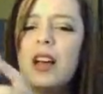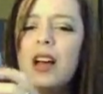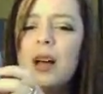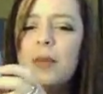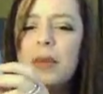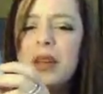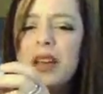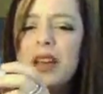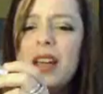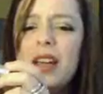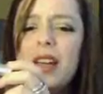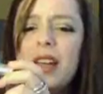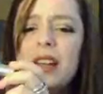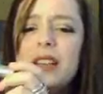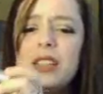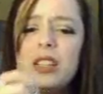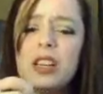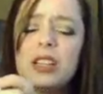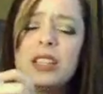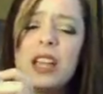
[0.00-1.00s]
I mean,
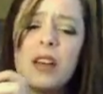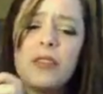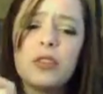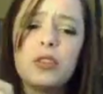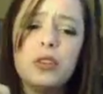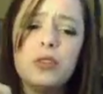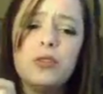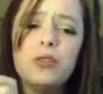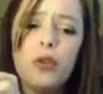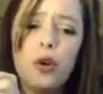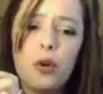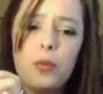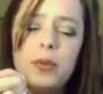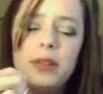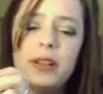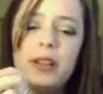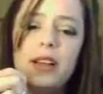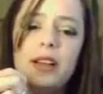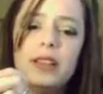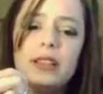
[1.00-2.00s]
it does have a good
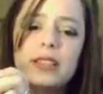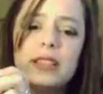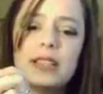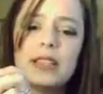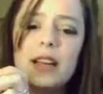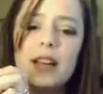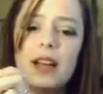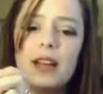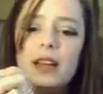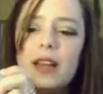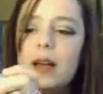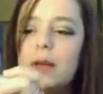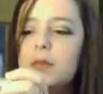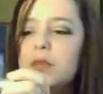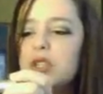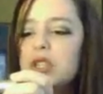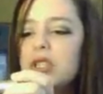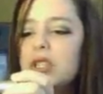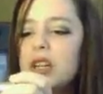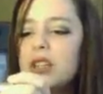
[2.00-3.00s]
formula inside. I'm
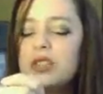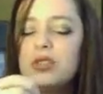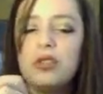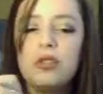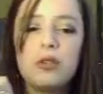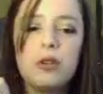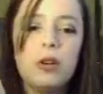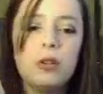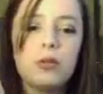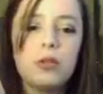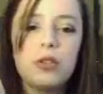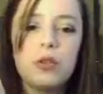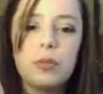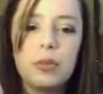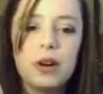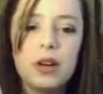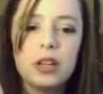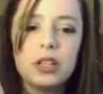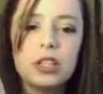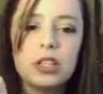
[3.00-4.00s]
just not too thrilled with the
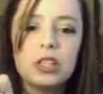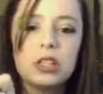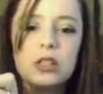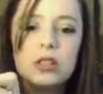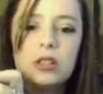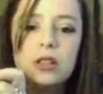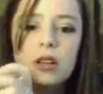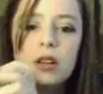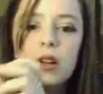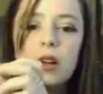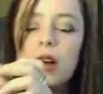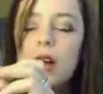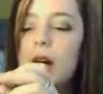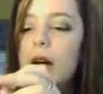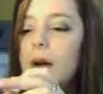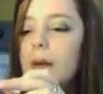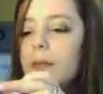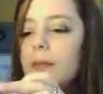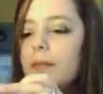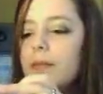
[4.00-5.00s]
brush.
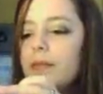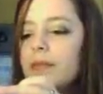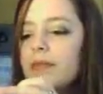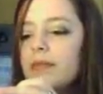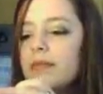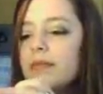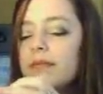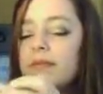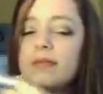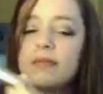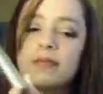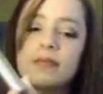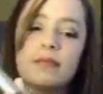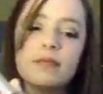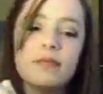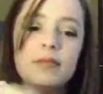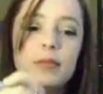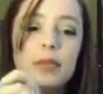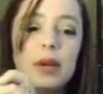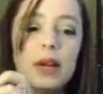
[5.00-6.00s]
Um,
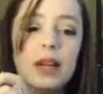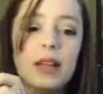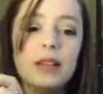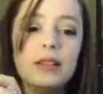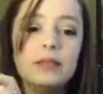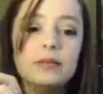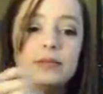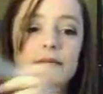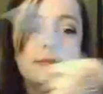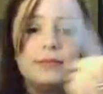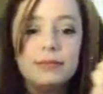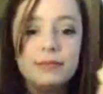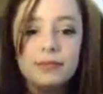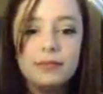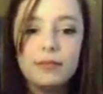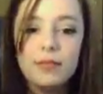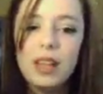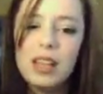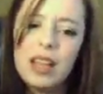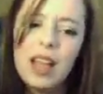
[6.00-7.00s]
but
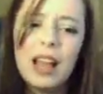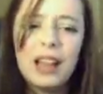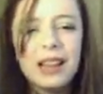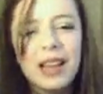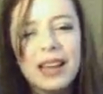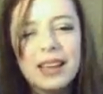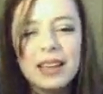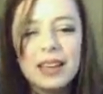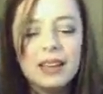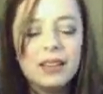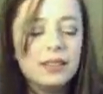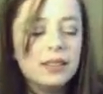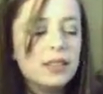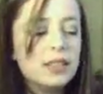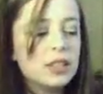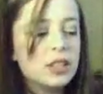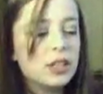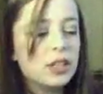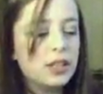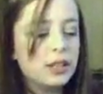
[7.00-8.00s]
I like it.
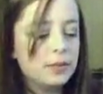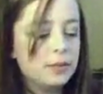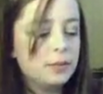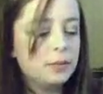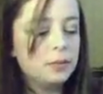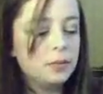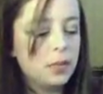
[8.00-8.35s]
It's good.